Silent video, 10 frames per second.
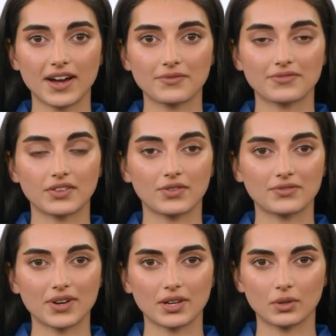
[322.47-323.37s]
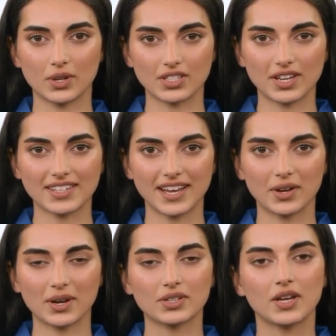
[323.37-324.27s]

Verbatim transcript: and feel free to reach us out on